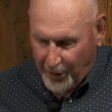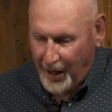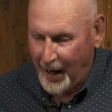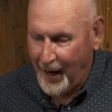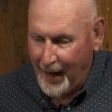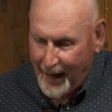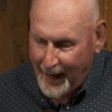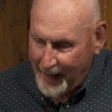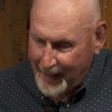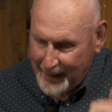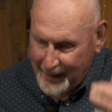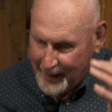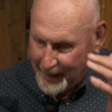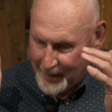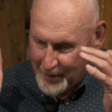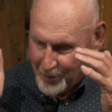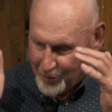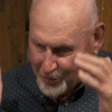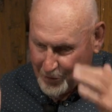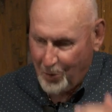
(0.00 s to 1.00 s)
kind
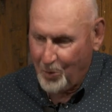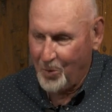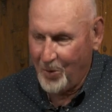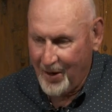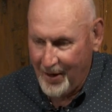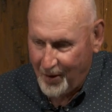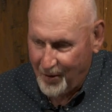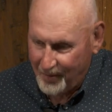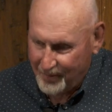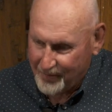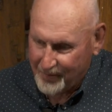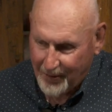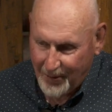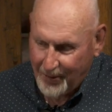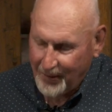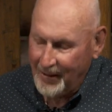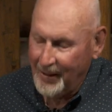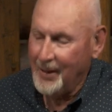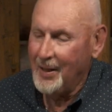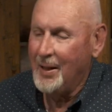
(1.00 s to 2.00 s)
and so
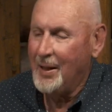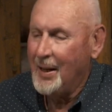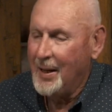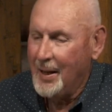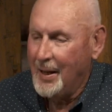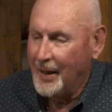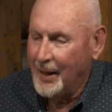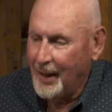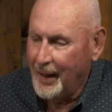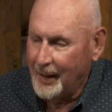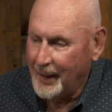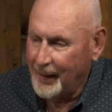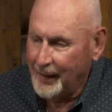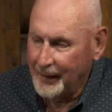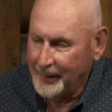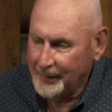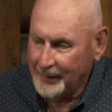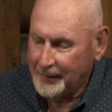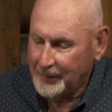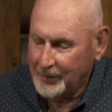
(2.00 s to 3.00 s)
helpful,
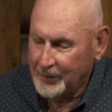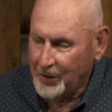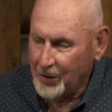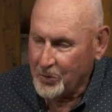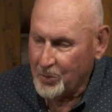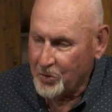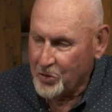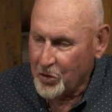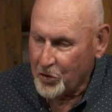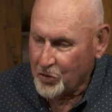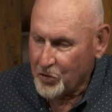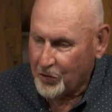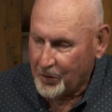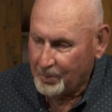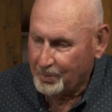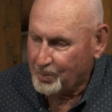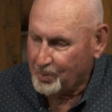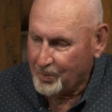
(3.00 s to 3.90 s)
uh, just